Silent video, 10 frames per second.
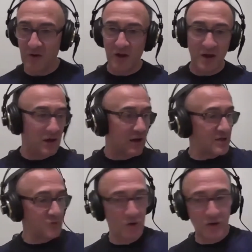the
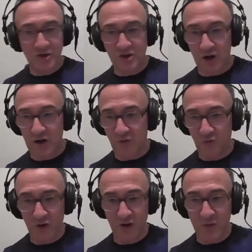last word, starting off
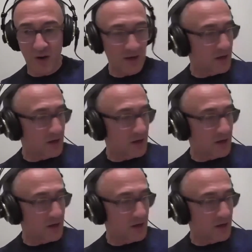with you, Mike.